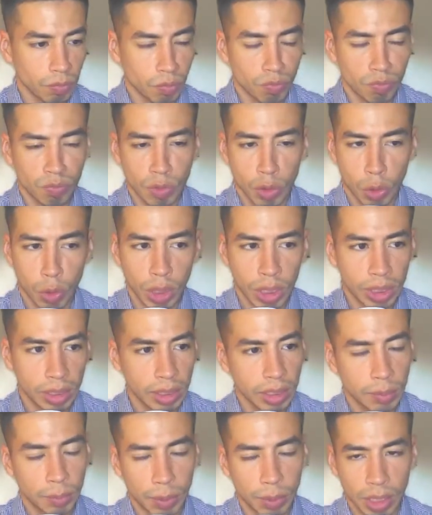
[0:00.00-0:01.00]
quickly as
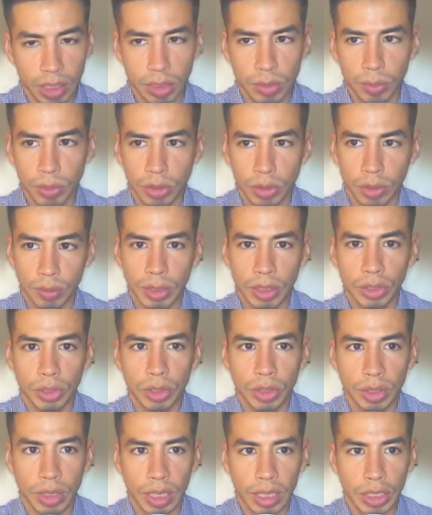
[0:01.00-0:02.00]
possible to make sure
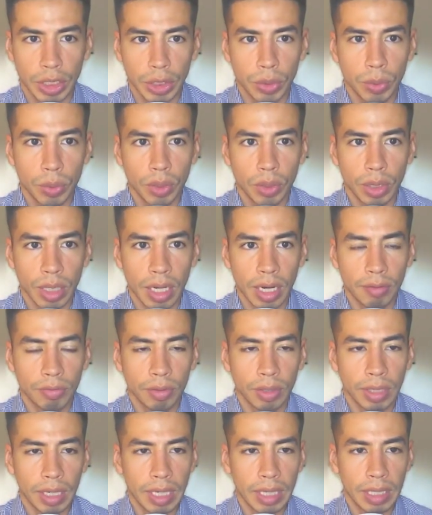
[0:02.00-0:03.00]
that you are not forgetting